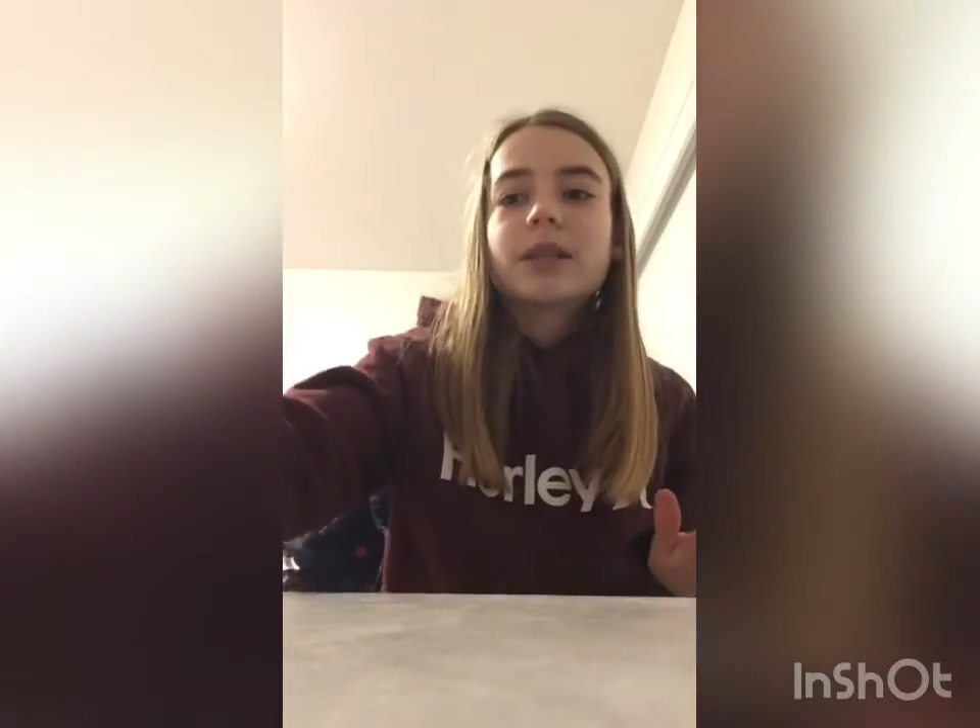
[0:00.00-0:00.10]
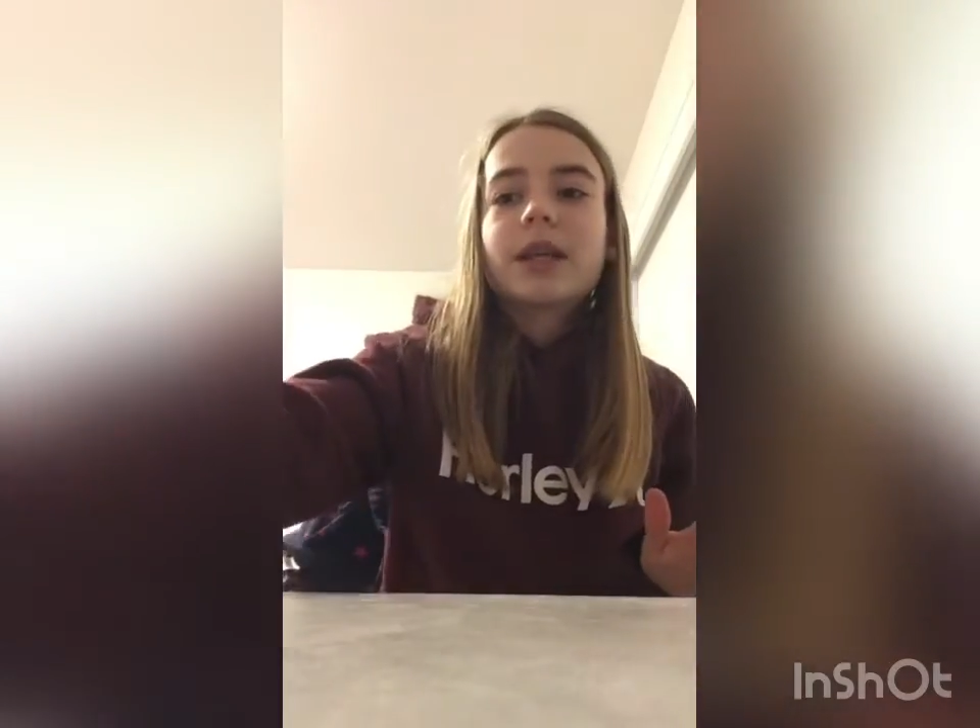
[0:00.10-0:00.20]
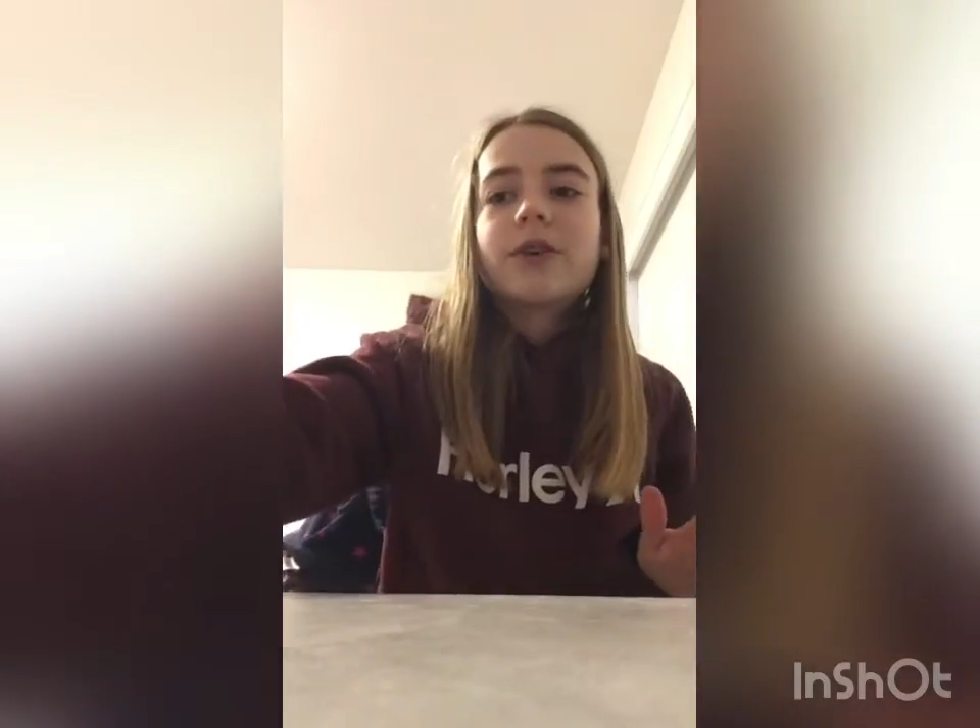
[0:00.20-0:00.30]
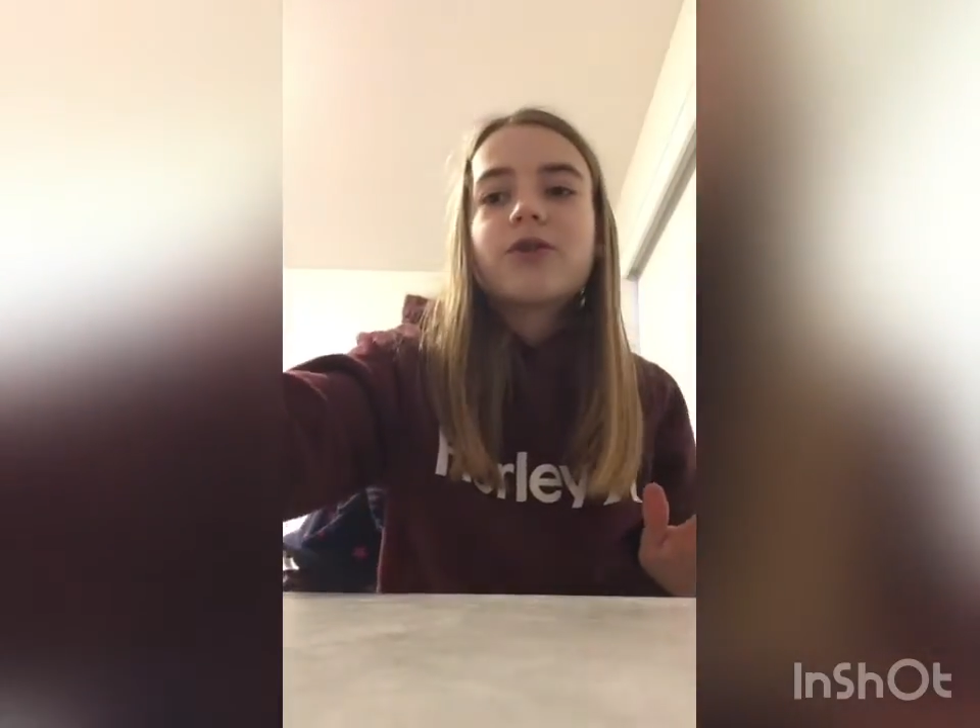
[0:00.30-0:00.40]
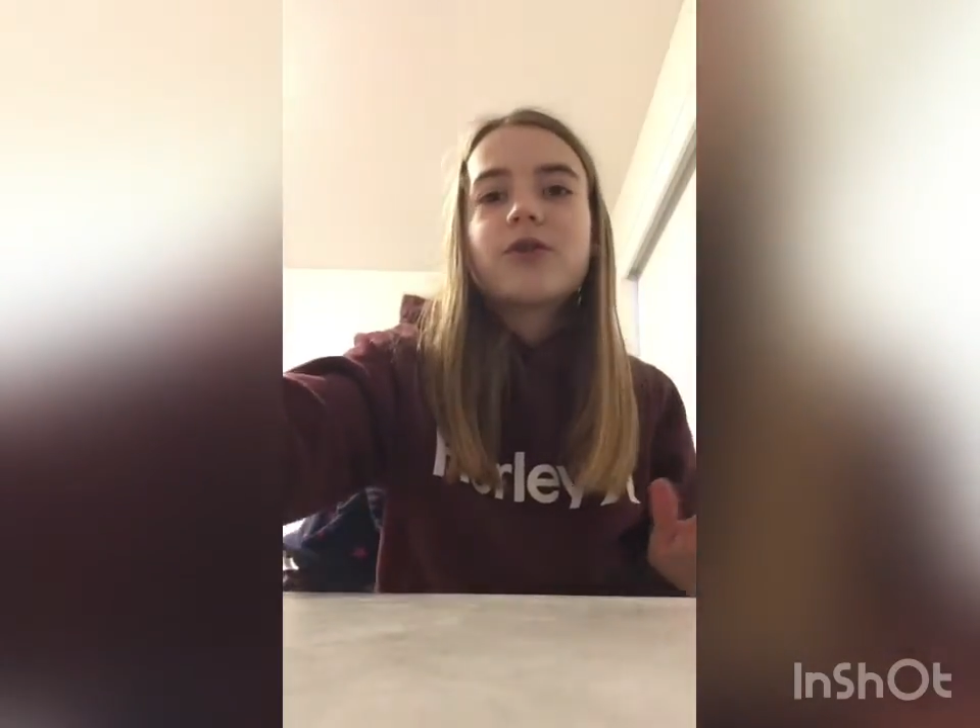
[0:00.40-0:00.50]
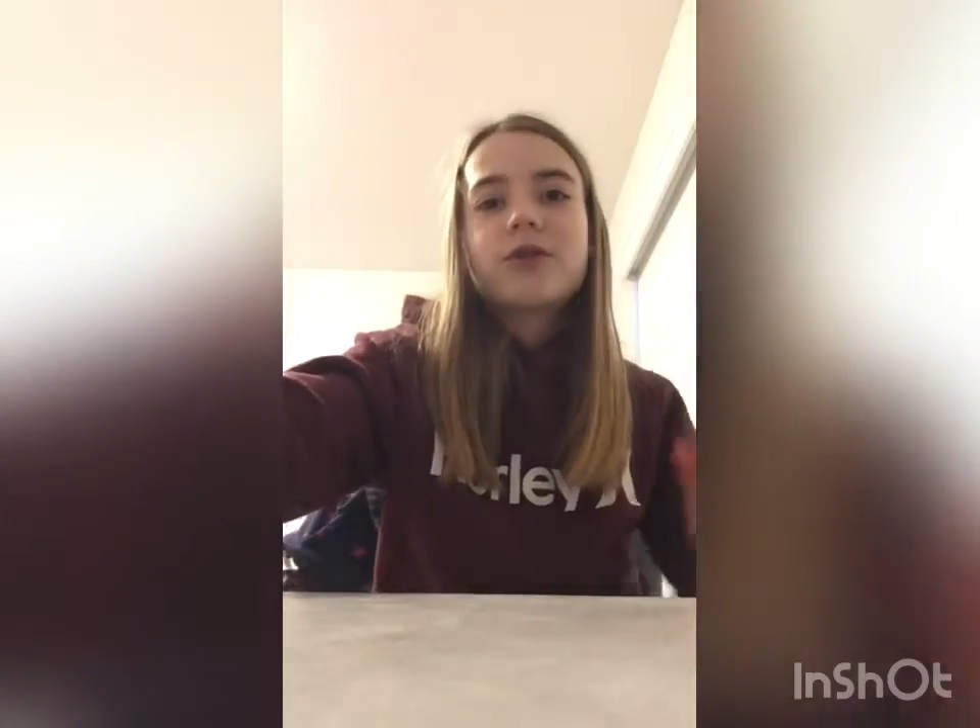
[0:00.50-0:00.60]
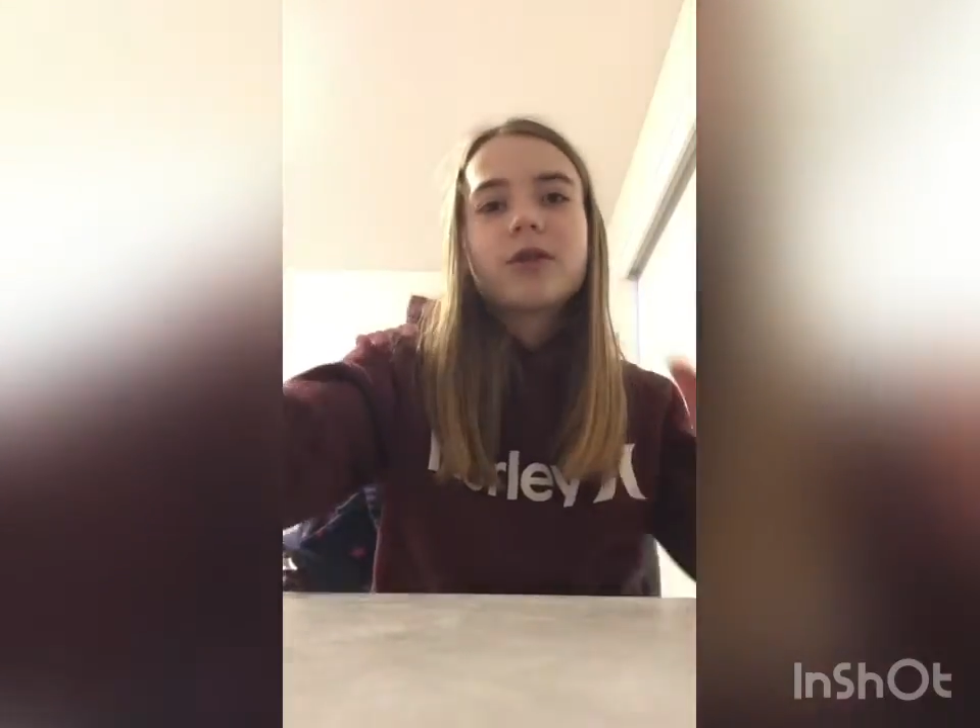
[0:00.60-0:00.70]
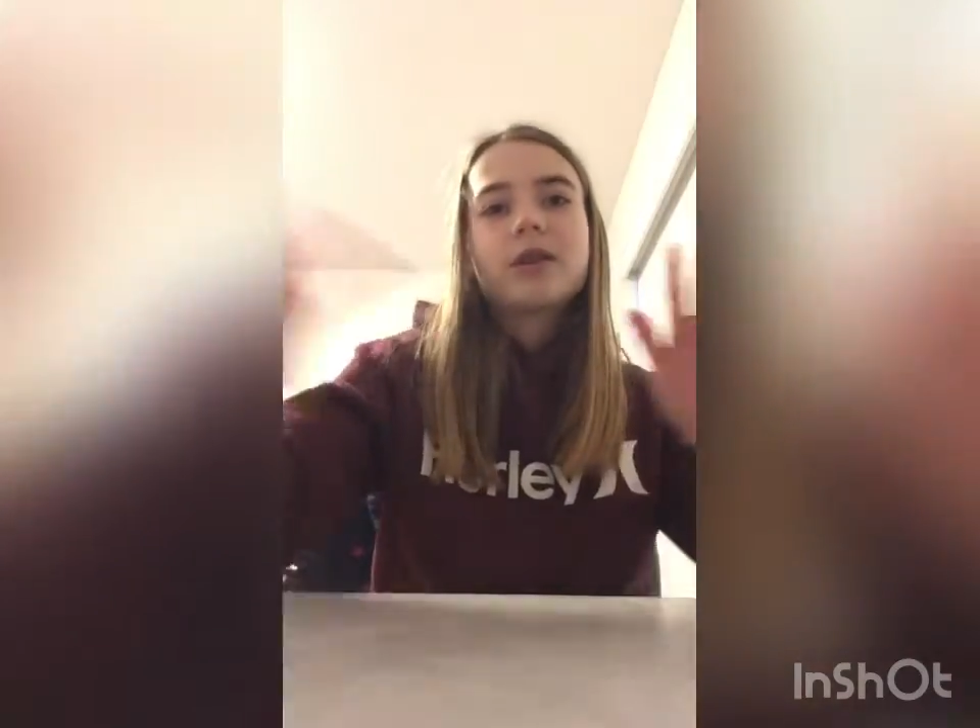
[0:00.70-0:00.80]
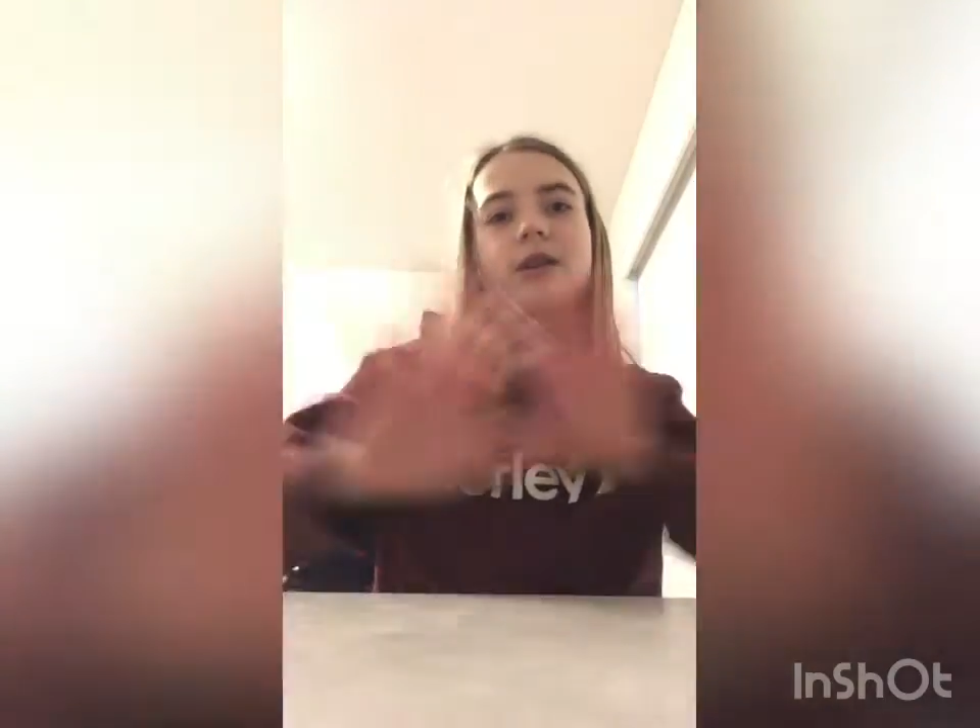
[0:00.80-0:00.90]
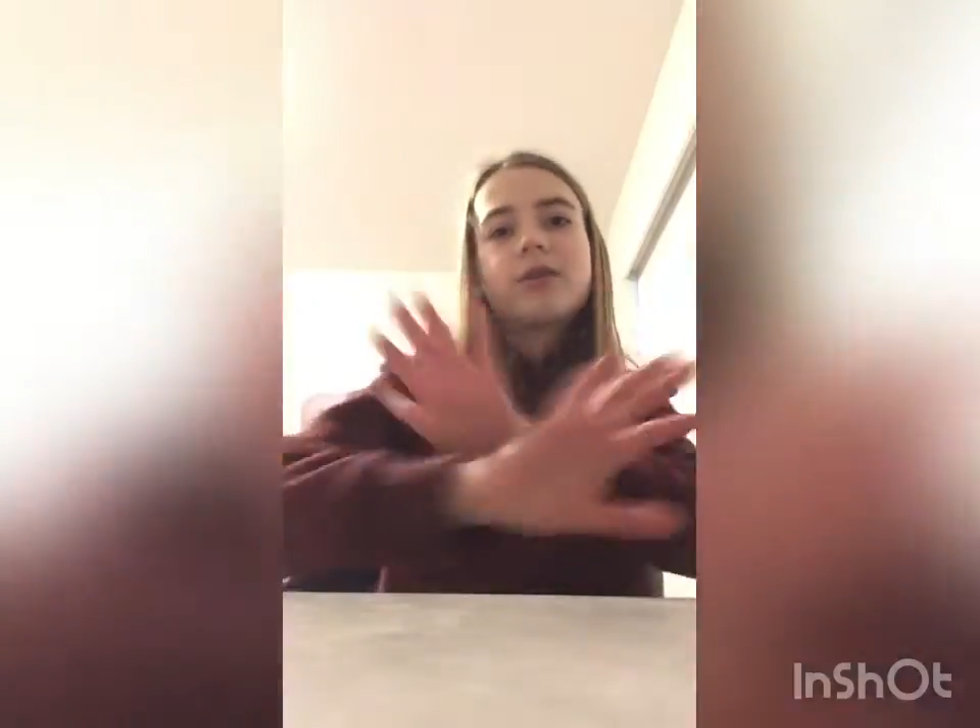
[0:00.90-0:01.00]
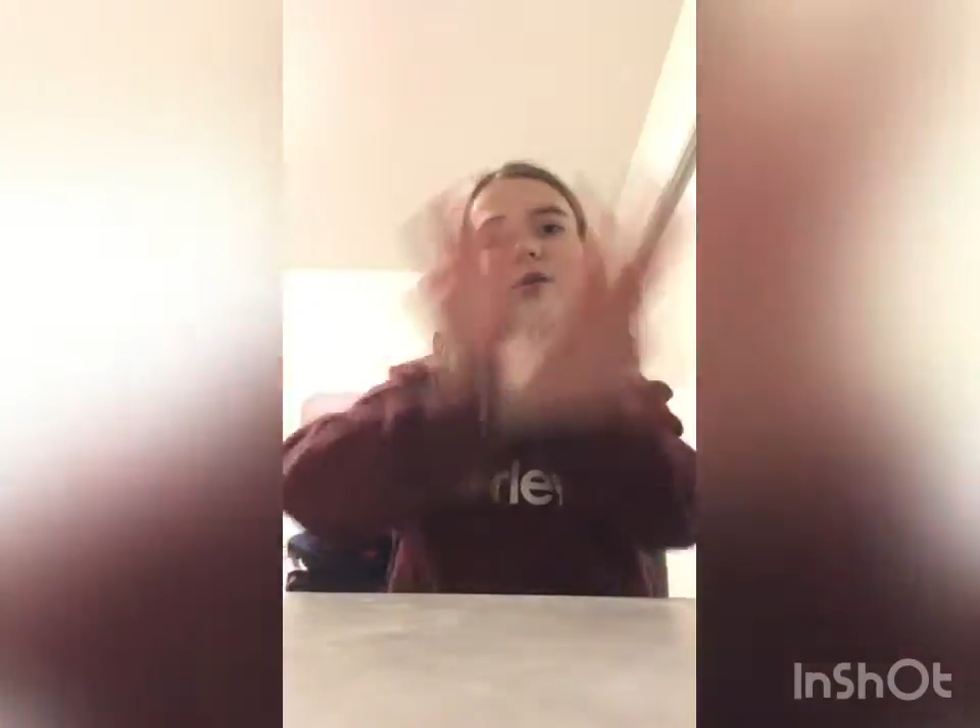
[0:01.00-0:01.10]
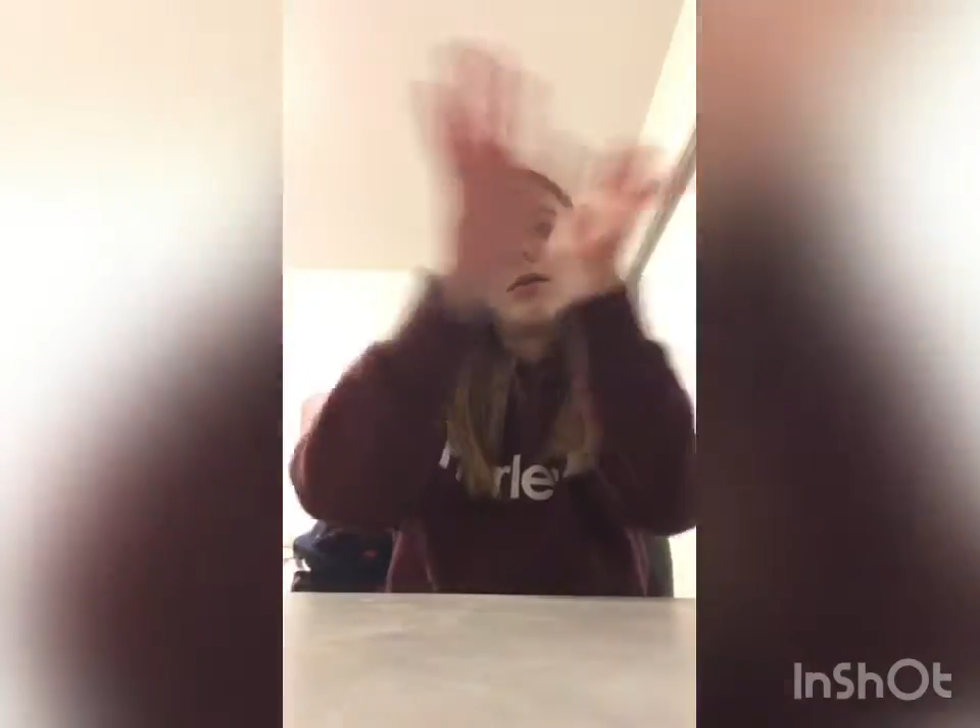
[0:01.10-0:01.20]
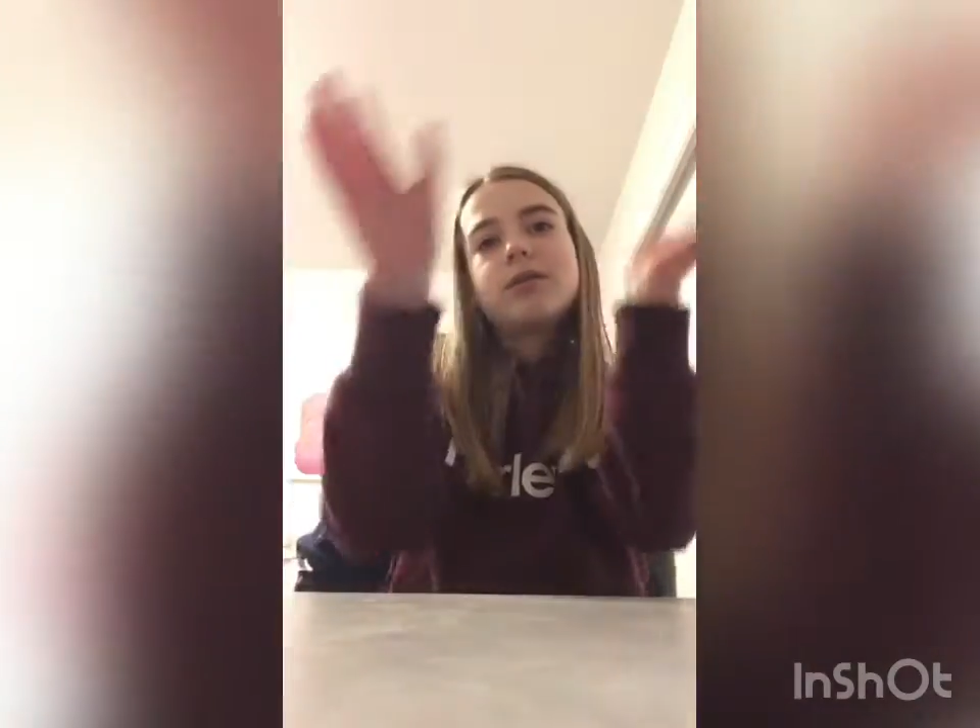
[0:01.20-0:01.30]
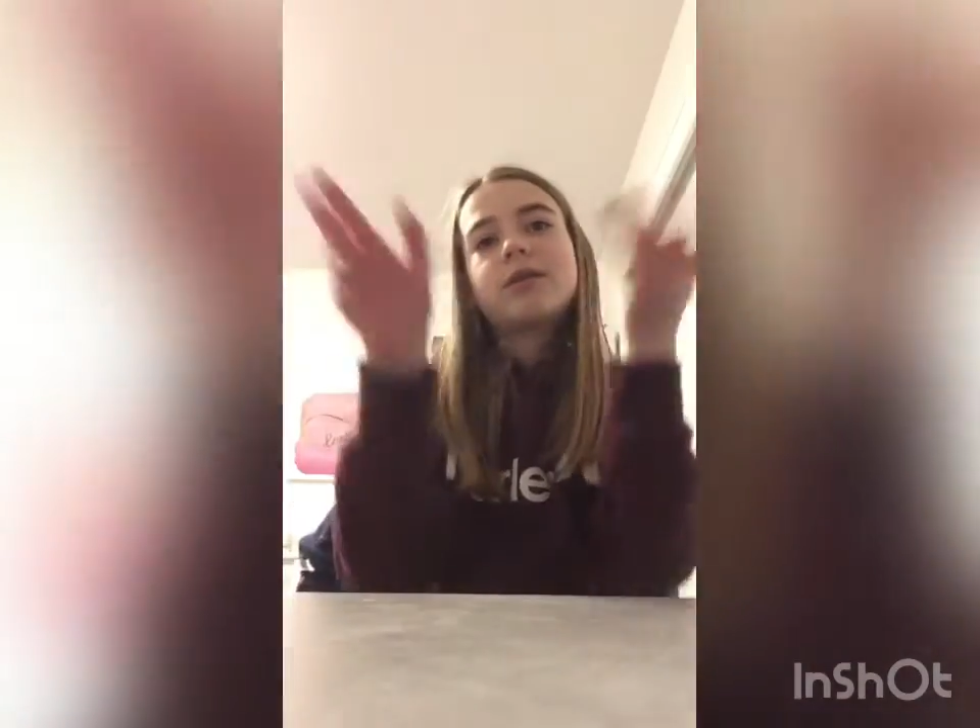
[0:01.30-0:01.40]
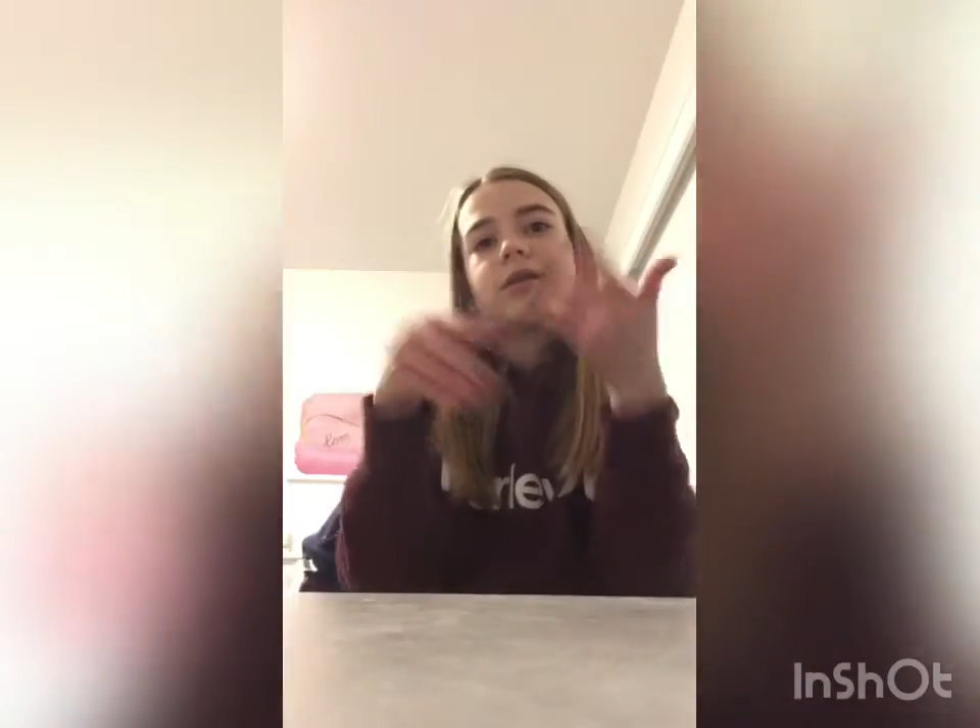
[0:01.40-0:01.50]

that's just a little